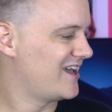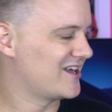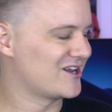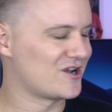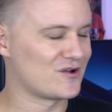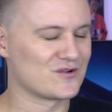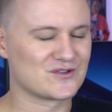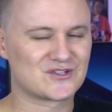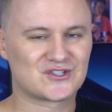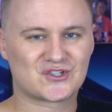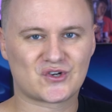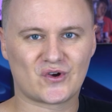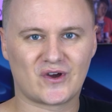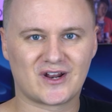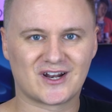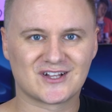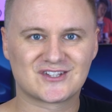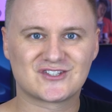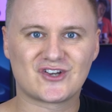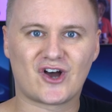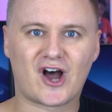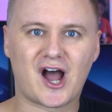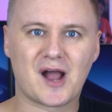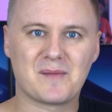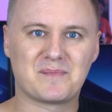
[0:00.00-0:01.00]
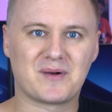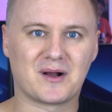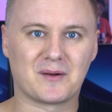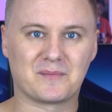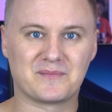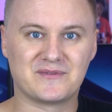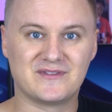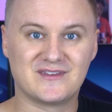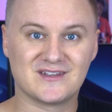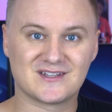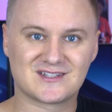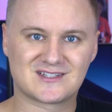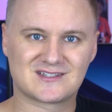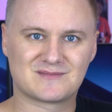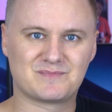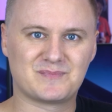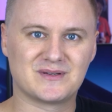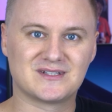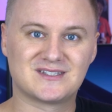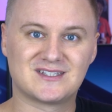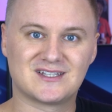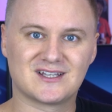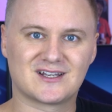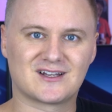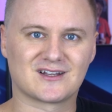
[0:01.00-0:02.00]
and I was trying to type up this
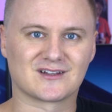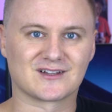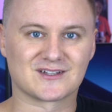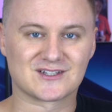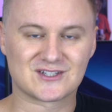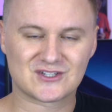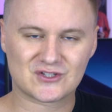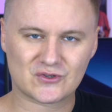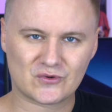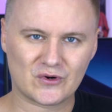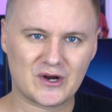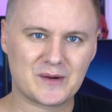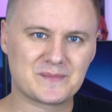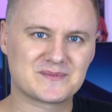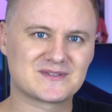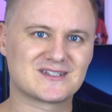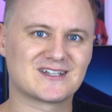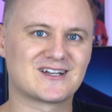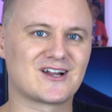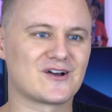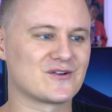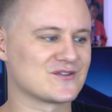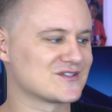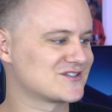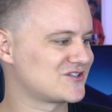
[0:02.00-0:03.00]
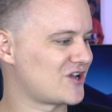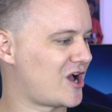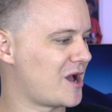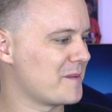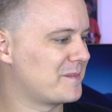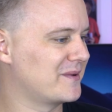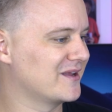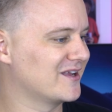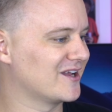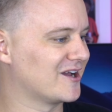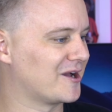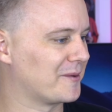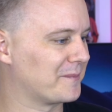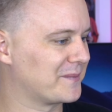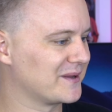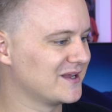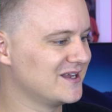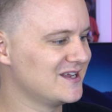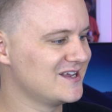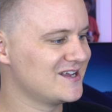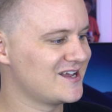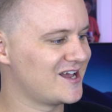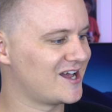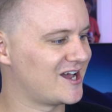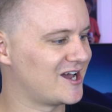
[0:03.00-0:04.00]
particular script, and I was typing up
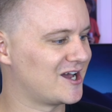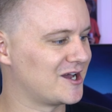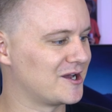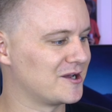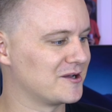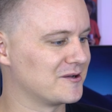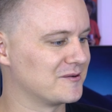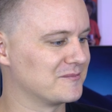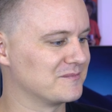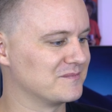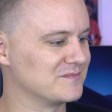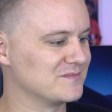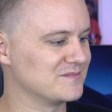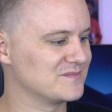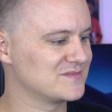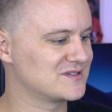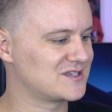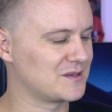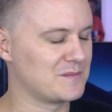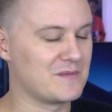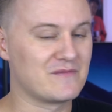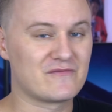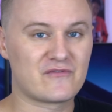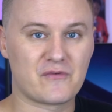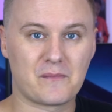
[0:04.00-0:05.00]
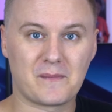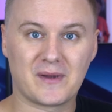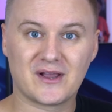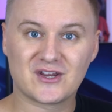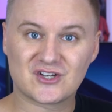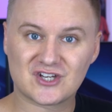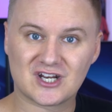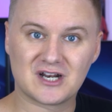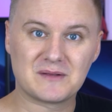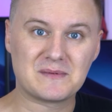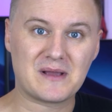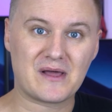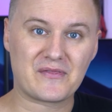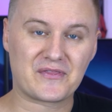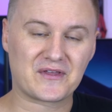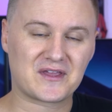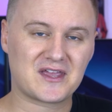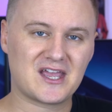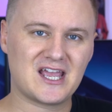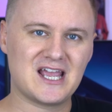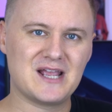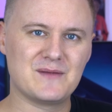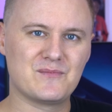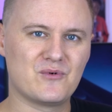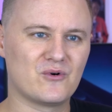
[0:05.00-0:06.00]
some information about the
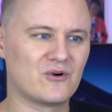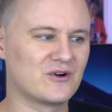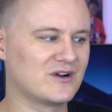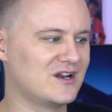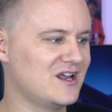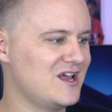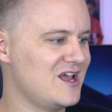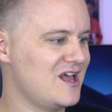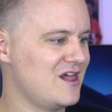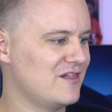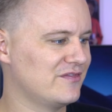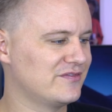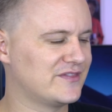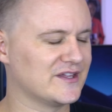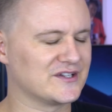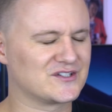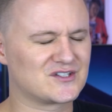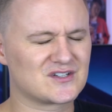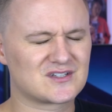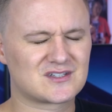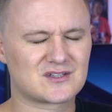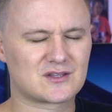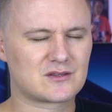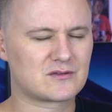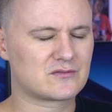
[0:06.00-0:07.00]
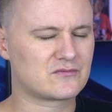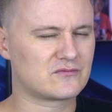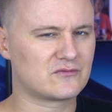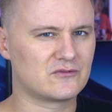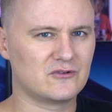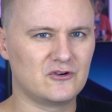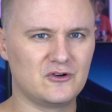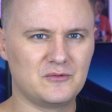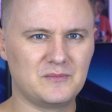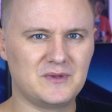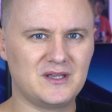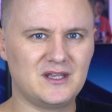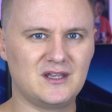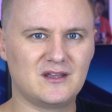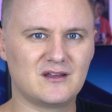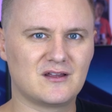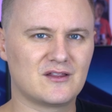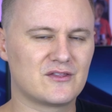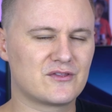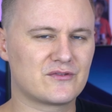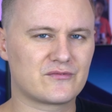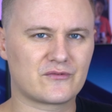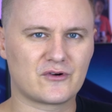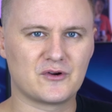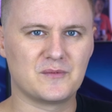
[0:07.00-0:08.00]
keyboard, that just threw me
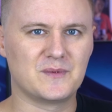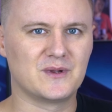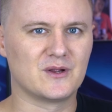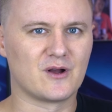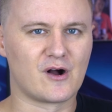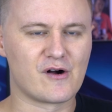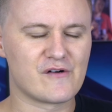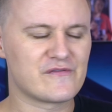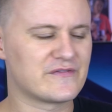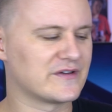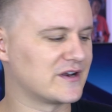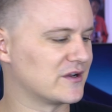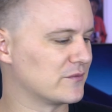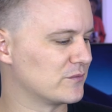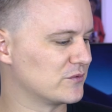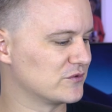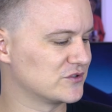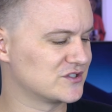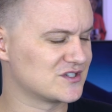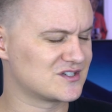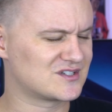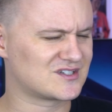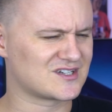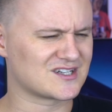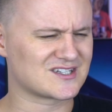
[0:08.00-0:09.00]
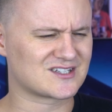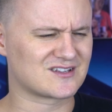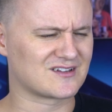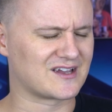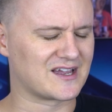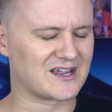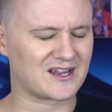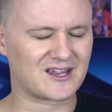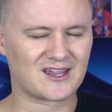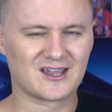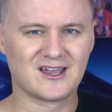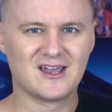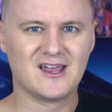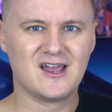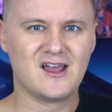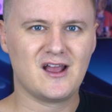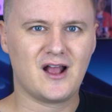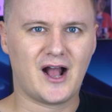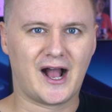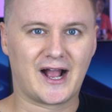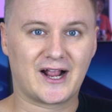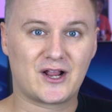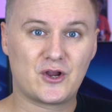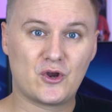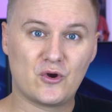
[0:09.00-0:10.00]
off, and it was just like,
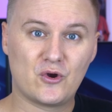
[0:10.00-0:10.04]
I